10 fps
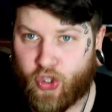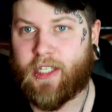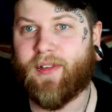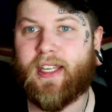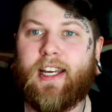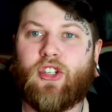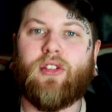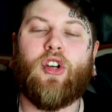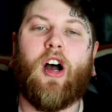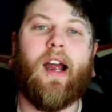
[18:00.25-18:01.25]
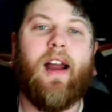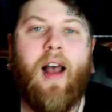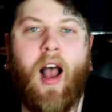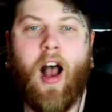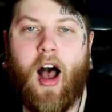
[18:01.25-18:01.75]
and justifications are
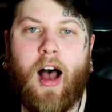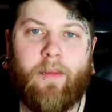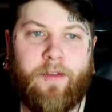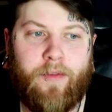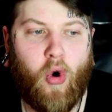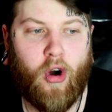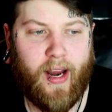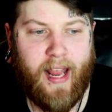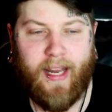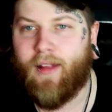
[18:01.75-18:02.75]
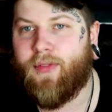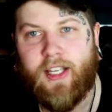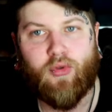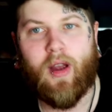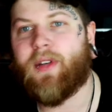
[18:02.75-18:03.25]
for any of
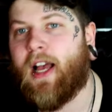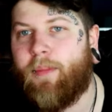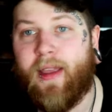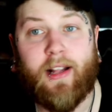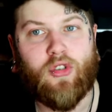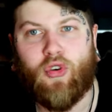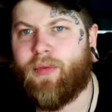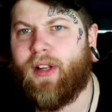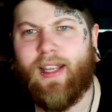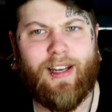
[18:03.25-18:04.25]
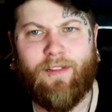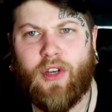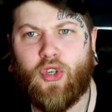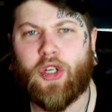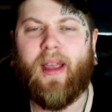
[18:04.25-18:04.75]
these reptile bans or really any
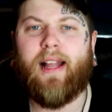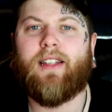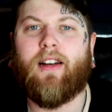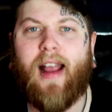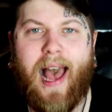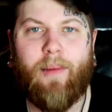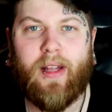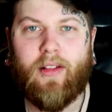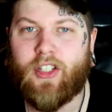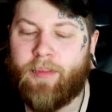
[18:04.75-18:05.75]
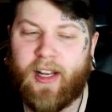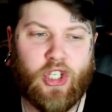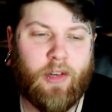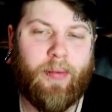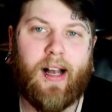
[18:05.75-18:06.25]
future bans that are happening. There's a
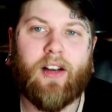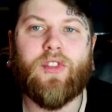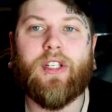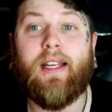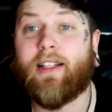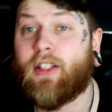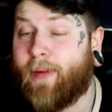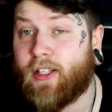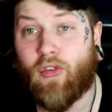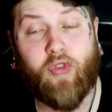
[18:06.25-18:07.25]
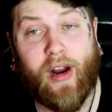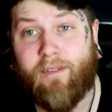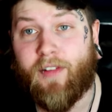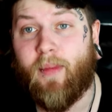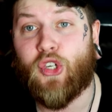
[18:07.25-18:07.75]
bunch of hypocrisy. It's a bunch of great
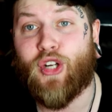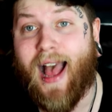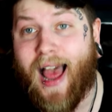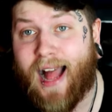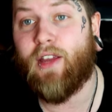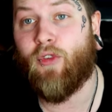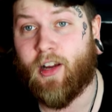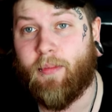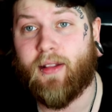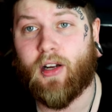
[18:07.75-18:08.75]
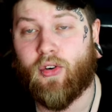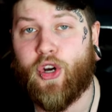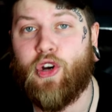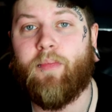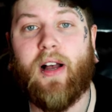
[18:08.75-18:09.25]
information. I highly recommend the
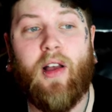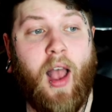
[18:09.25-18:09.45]
group.